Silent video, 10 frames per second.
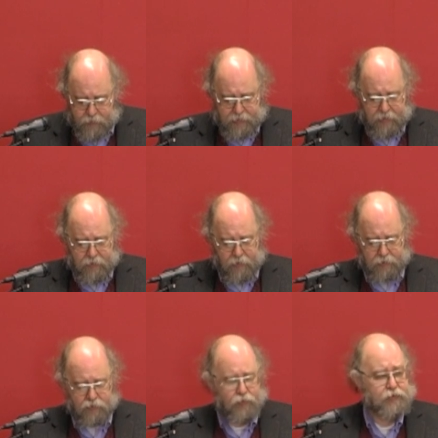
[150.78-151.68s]
with
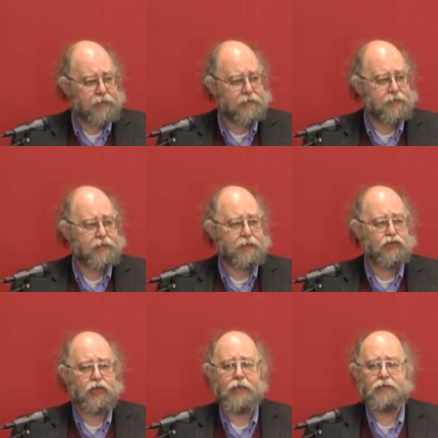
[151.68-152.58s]
Descartes, who sets the
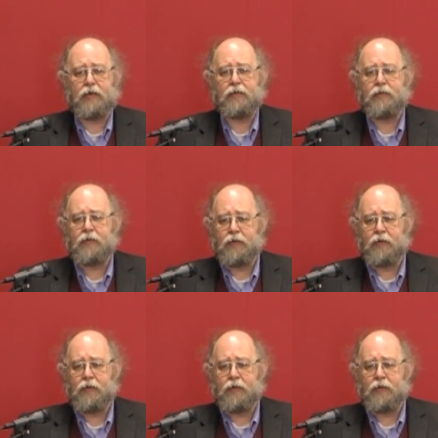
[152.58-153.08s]
agenda